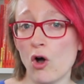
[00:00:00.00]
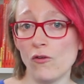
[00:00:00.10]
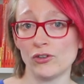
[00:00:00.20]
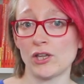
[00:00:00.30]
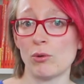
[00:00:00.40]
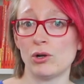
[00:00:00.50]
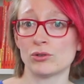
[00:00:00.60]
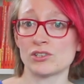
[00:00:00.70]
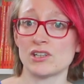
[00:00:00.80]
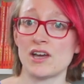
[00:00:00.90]
often go
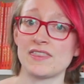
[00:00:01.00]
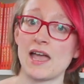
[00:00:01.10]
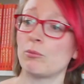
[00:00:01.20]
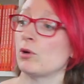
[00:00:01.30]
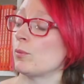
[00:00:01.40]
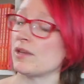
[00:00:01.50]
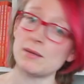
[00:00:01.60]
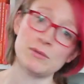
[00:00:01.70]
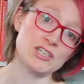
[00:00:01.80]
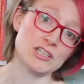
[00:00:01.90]
alongside that will be
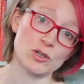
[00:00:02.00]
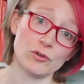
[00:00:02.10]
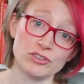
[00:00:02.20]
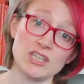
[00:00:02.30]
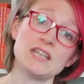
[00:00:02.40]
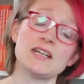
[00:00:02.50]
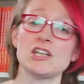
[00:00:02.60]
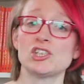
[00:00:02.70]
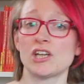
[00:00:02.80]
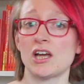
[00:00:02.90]
images of
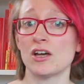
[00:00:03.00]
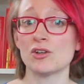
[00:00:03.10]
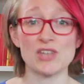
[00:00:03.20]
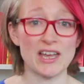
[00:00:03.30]
teenage girls